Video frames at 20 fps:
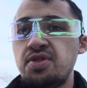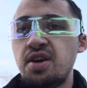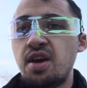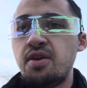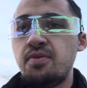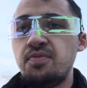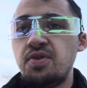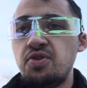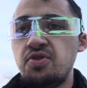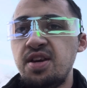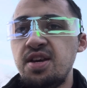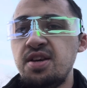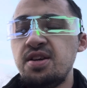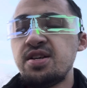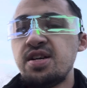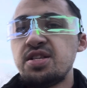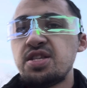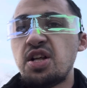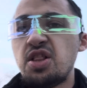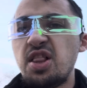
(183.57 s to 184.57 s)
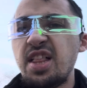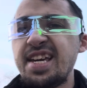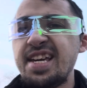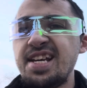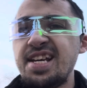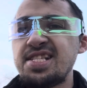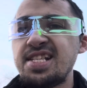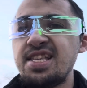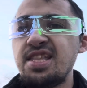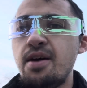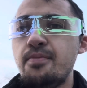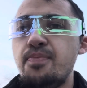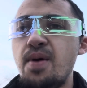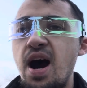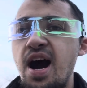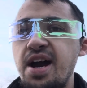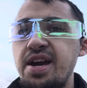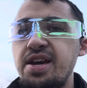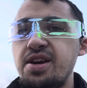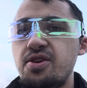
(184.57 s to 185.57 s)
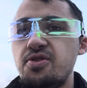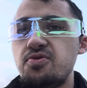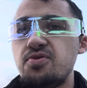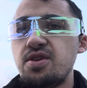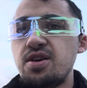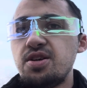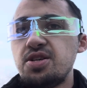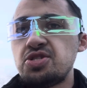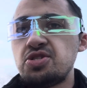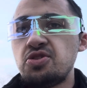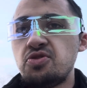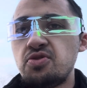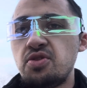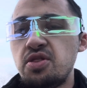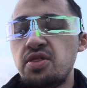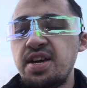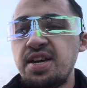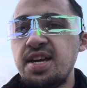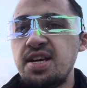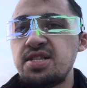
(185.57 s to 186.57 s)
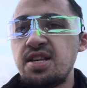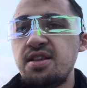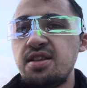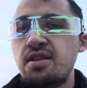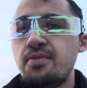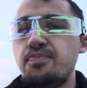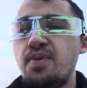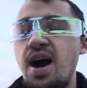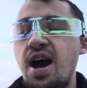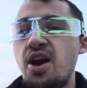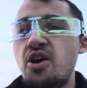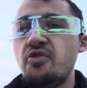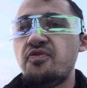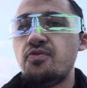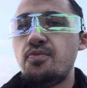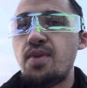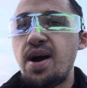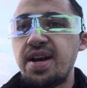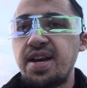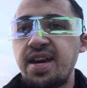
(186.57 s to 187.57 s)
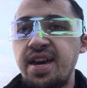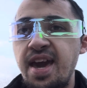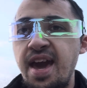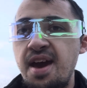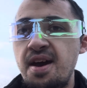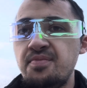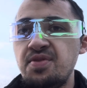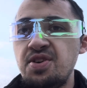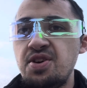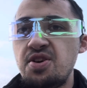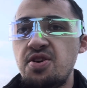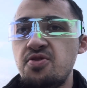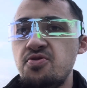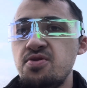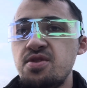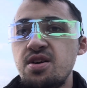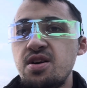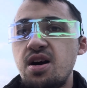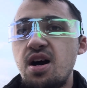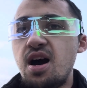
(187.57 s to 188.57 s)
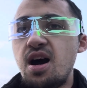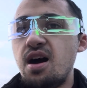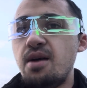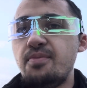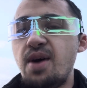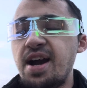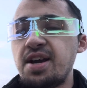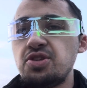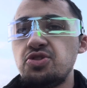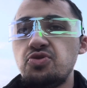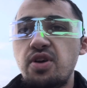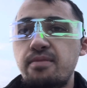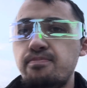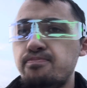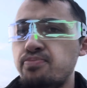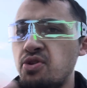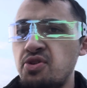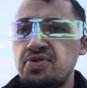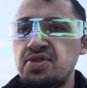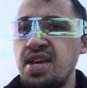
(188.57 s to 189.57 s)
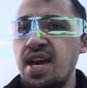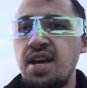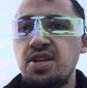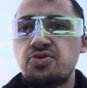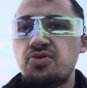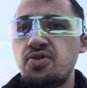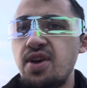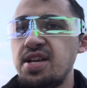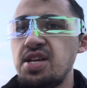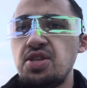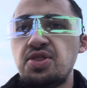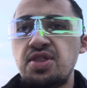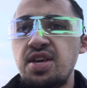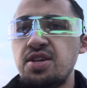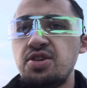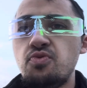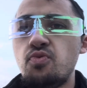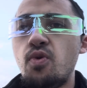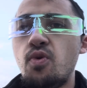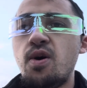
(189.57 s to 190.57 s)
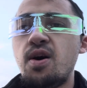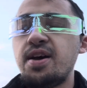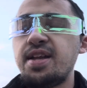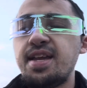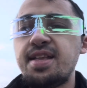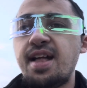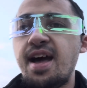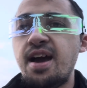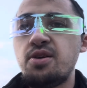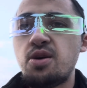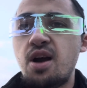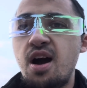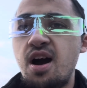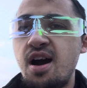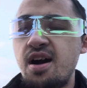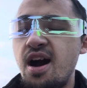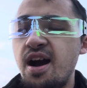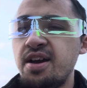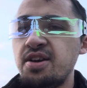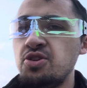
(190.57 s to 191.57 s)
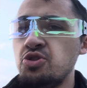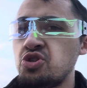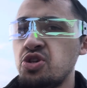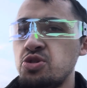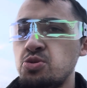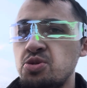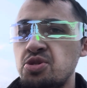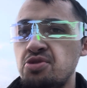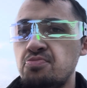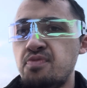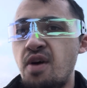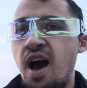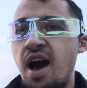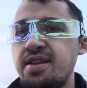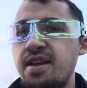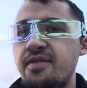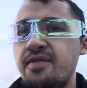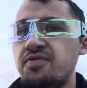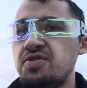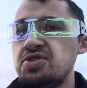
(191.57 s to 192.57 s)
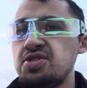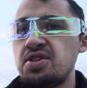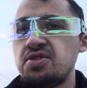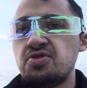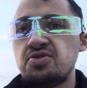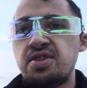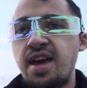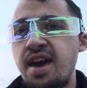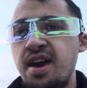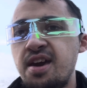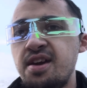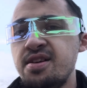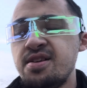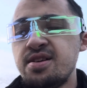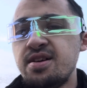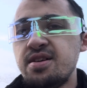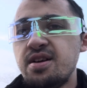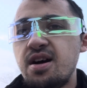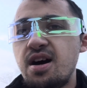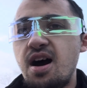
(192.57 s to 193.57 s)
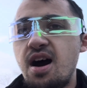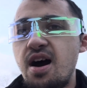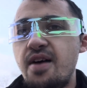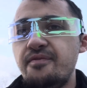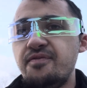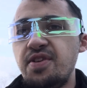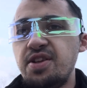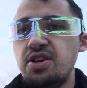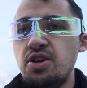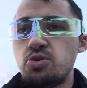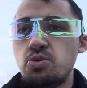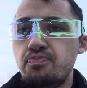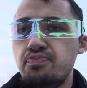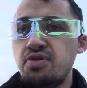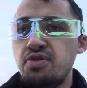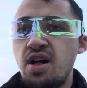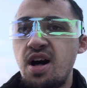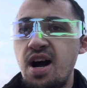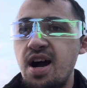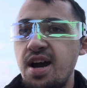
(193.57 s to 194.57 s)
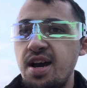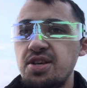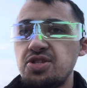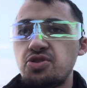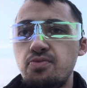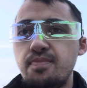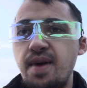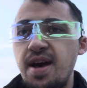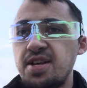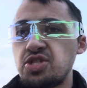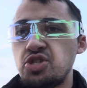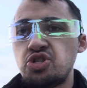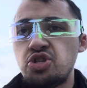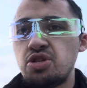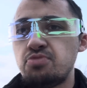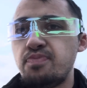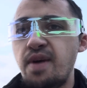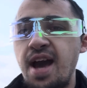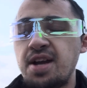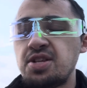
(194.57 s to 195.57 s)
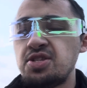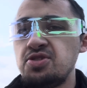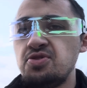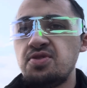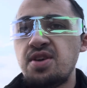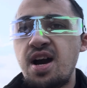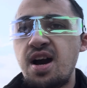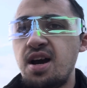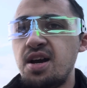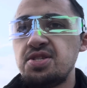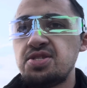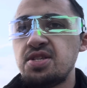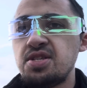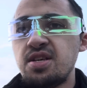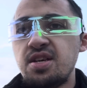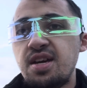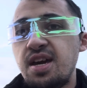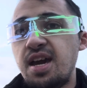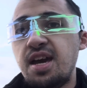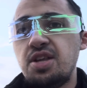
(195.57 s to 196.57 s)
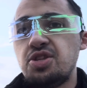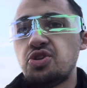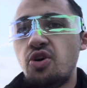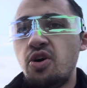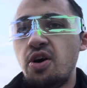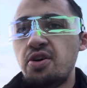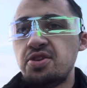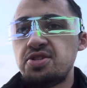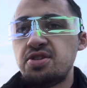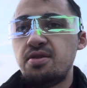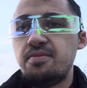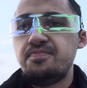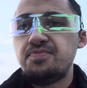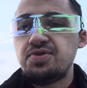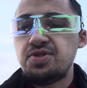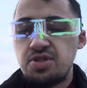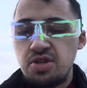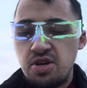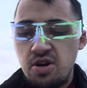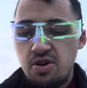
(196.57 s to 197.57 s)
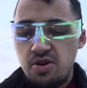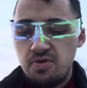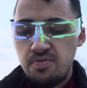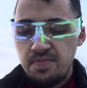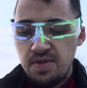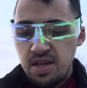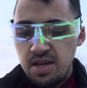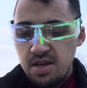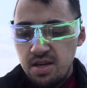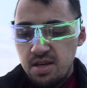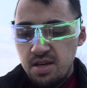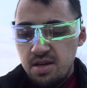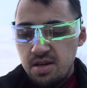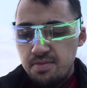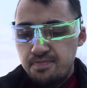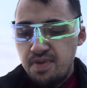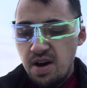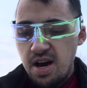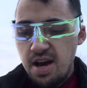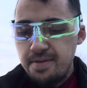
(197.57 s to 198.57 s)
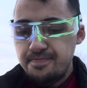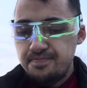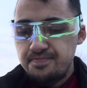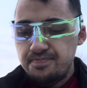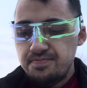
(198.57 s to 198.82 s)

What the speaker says: the community. The link is in the bio. So the link is in the bio for my Cameo. I can do like birthdays or anything you want, and I usually respond every single day. Video replies or messages back to you guys. And it's awesome. So, but